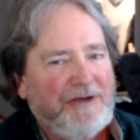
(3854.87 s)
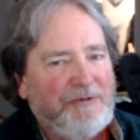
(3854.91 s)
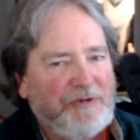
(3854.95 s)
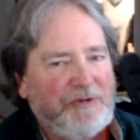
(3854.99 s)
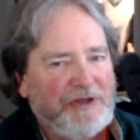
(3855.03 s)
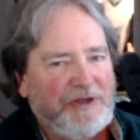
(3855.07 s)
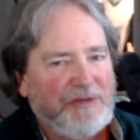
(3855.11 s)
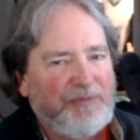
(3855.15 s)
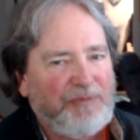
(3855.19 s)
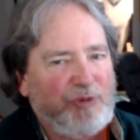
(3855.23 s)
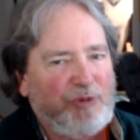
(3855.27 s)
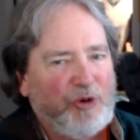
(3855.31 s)

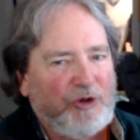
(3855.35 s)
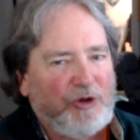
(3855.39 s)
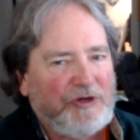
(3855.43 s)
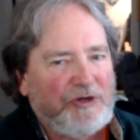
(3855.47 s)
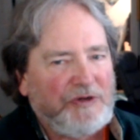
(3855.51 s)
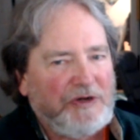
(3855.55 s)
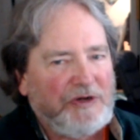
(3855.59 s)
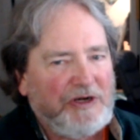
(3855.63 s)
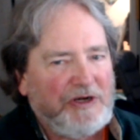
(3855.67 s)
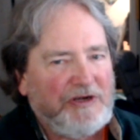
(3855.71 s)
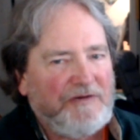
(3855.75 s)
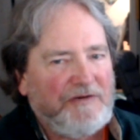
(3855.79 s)
with a
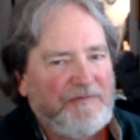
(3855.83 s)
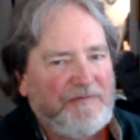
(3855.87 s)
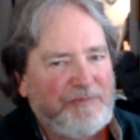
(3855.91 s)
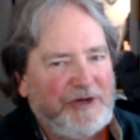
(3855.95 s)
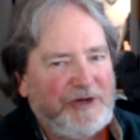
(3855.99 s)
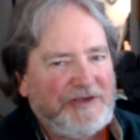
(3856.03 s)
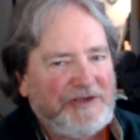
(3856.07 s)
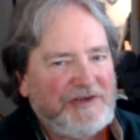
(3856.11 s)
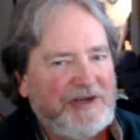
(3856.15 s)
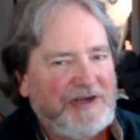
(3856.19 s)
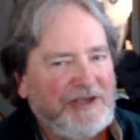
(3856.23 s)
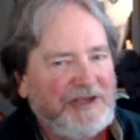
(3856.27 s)
portrait of
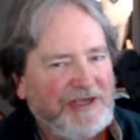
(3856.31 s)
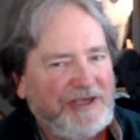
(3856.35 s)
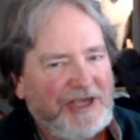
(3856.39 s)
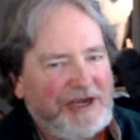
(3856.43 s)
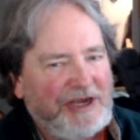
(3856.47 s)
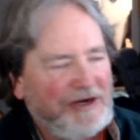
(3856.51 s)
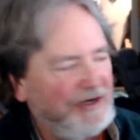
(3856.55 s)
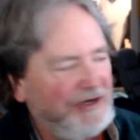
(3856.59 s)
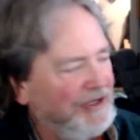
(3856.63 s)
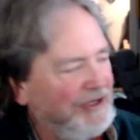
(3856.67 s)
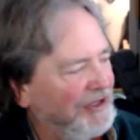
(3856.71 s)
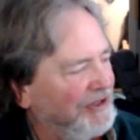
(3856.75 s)
President
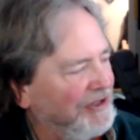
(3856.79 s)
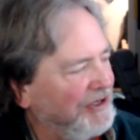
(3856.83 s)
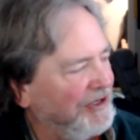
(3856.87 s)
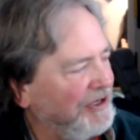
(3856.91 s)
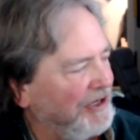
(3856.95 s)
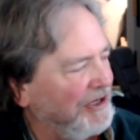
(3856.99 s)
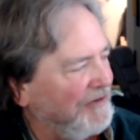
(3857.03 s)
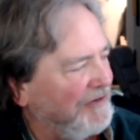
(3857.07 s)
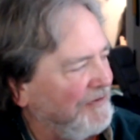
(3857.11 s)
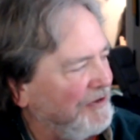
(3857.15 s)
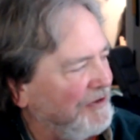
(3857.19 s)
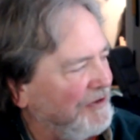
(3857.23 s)
Kennedy on the
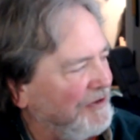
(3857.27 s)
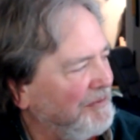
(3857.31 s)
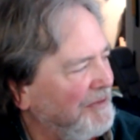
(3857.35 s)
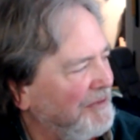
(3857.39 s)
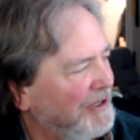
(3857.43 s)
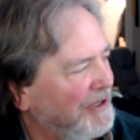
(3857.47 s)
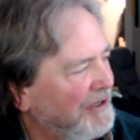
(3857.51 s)
cover.